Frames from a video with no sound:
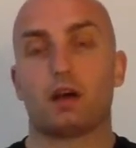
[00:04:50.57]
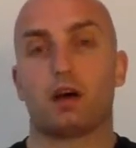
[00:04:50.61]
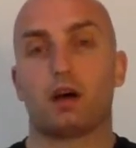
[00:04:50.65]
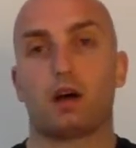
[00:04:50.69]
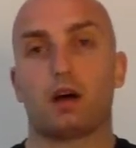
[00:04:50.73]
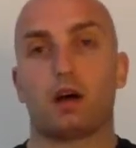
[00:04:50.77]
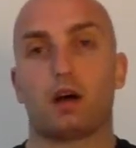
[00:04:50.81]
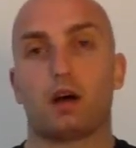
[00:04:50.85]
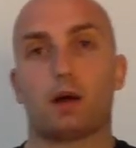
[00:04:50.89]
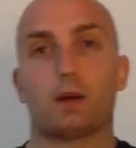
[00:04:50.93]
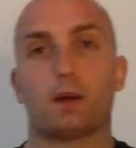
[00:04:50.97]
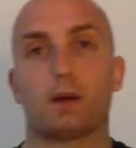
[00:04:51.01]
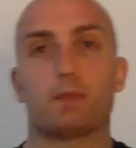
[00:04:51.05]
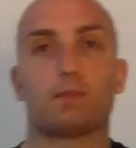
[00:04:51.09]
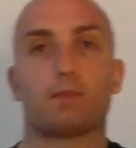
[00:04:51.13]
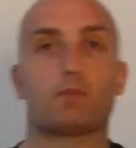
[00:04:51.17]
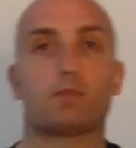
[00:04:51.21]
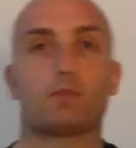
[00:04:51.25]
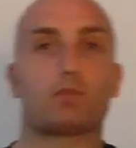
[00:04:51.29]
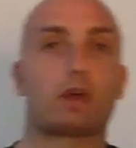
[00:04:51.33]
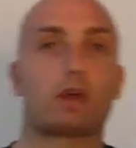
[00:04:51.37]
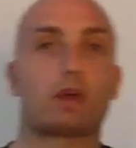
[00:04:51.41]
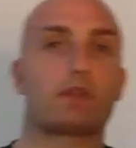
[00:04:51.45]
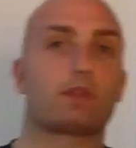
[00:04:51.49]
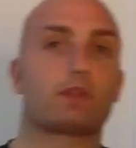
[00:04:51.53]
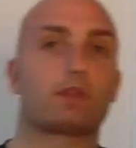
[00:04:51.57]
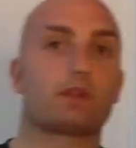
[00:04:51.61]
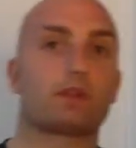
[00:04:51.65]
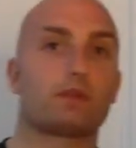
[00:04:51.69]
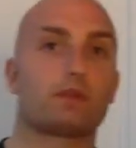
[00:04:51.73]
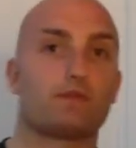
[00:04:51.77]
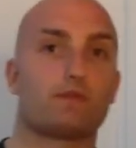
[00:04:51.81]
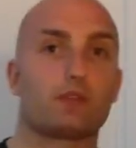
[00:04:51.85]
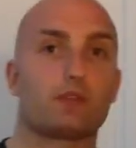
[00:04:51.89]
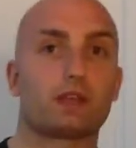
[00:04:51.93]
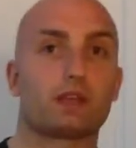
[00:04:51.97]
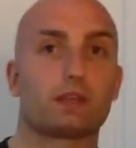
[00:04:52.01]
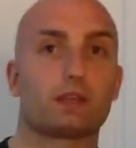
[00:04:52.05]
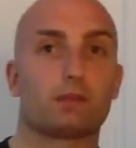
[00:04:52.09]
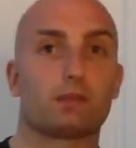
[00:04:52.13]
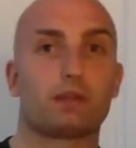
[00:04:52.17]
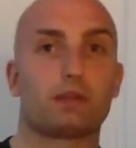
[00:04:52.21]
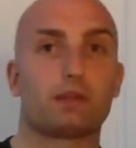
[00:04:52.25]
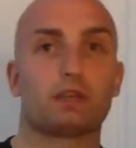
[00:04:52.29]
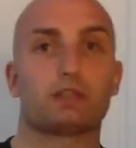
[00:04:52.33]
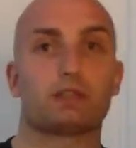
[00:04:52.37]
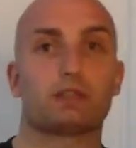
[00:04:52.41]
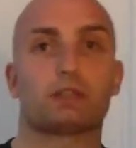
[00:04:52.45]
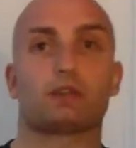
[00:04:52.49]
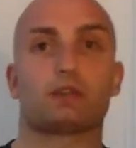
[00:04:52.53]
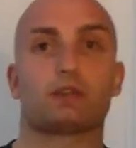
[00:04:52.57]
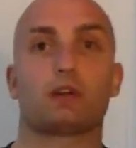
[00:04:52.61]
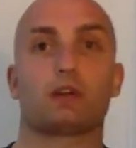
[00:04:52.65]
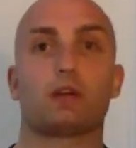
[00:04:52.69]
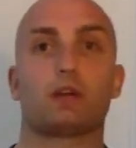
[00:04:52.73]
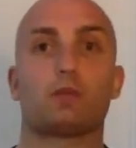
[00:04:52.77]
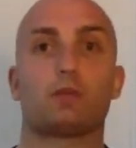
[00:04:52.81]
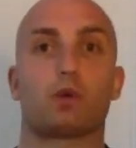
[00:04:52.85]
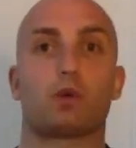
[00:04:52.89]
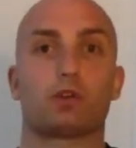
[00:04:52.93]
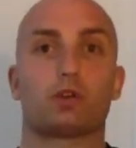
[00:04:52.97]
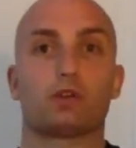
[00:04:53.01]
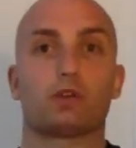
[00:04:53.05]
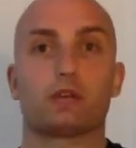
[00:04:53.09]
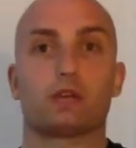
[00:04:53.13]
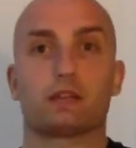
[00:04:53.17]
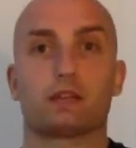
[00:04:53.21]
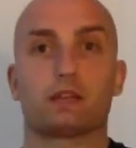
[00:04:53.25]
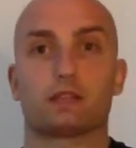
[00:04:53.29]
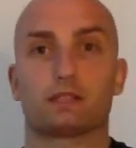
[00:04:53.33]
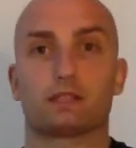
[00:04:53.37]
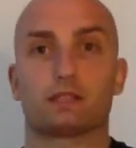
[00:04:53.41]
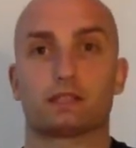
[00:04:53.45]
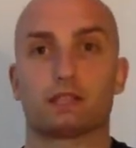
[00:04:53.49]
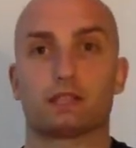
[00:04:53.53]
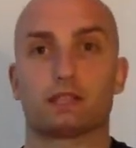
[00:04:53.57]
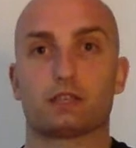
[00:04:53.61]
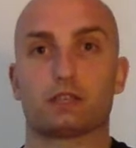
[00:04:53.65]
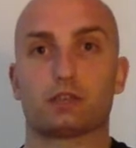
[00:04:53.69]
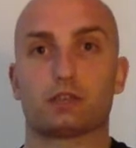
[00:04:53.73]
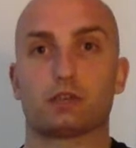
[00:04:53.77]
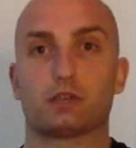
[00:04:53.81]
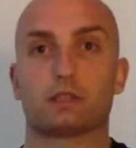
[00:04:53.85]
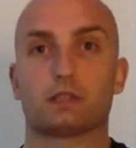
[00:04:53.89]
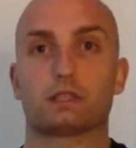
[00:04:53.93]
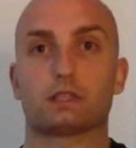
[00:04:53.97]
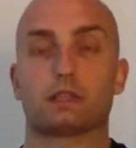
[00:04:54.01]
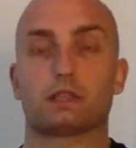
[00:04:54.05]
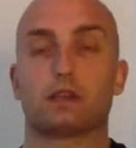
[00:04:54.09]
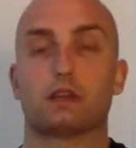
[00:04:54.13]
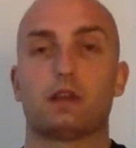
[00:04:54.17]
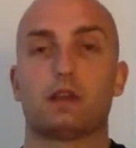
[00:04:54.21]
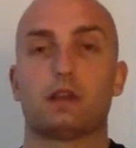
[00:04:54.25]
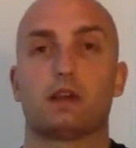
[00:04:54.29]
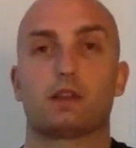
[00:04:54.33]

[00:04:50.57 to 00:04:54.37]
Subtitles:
rather than if you get the peaches and cream or you get the citrus.